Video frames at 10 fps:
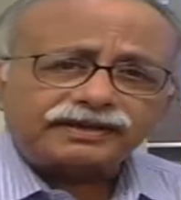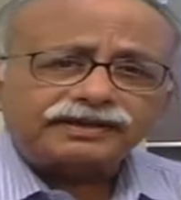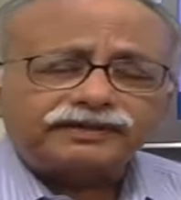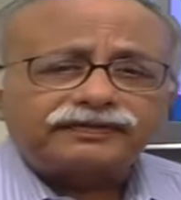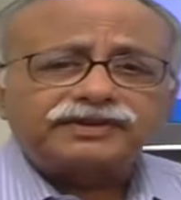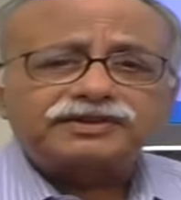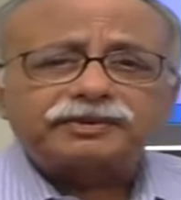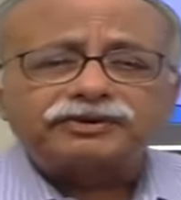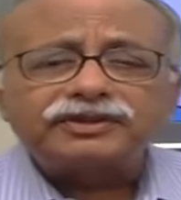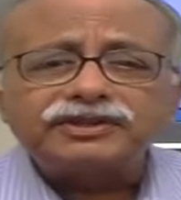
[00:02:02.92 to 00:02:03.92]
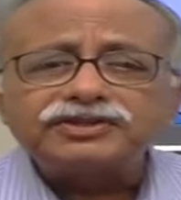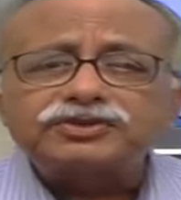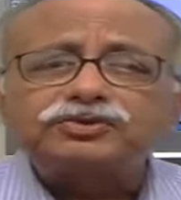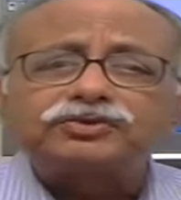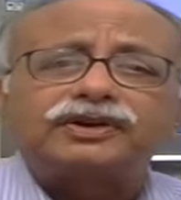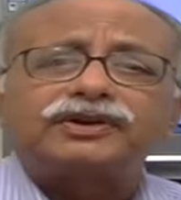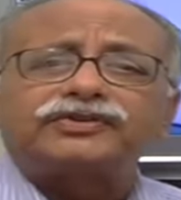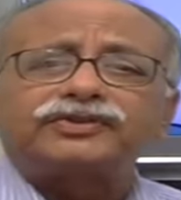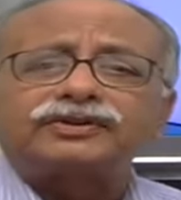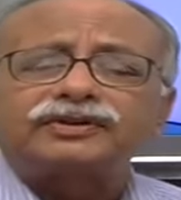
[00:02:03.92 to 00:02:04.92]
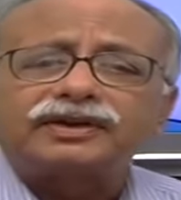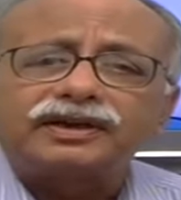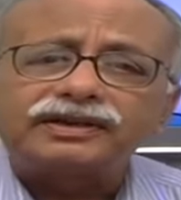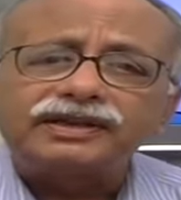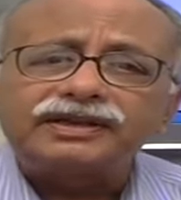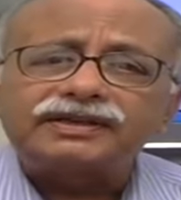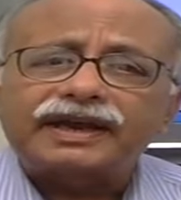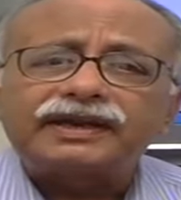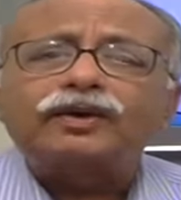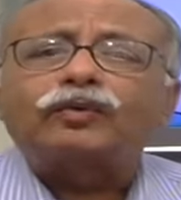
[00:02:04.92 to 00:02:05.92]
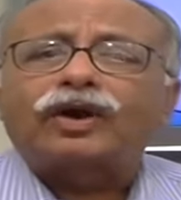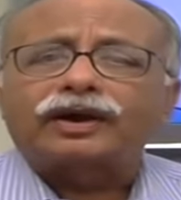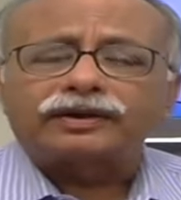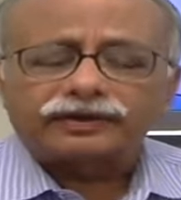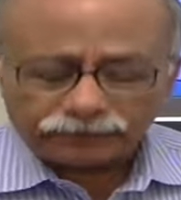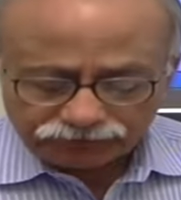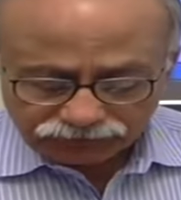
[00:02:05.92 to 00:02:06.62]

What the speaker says: a subtle difference between these two words, a need and a want.